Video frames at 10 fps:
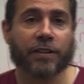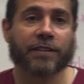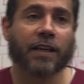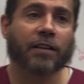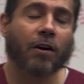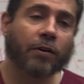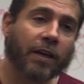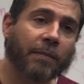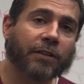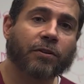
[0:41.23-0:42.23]
and saying,
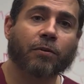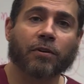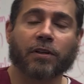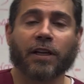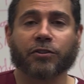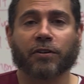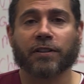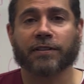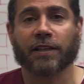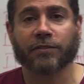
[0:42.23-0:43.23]
okay, my total
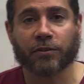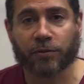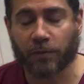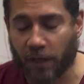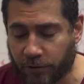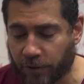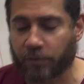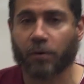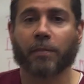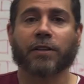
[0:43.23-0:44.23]
cholesterol is less than
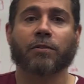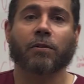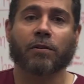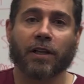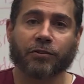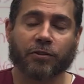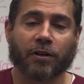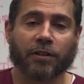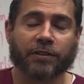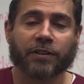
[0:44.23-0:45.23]
200 or my total
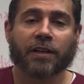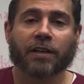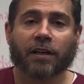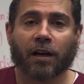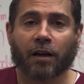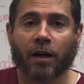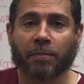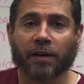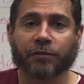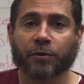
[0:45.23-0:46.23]
cholesterol is
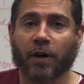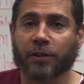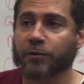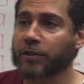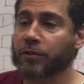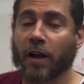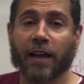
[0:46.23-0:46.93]
above 200, so I